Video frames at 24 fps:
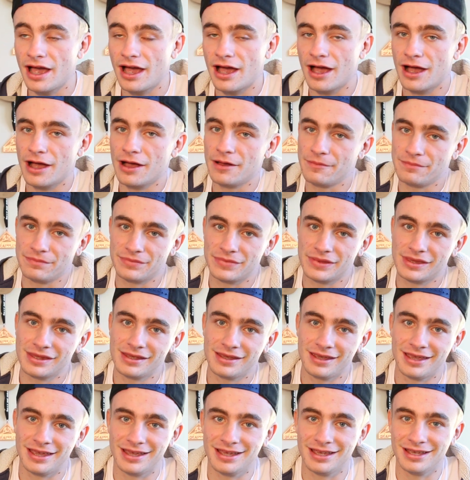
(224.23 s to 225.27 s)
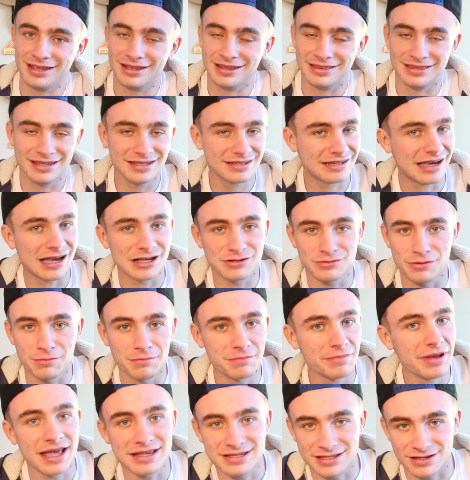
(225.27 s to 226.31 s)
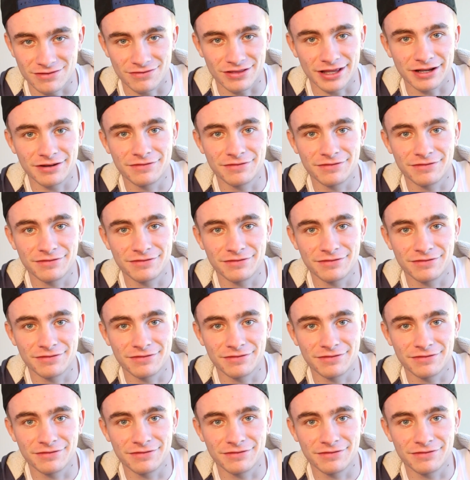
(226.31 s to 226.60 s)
These guys were massive.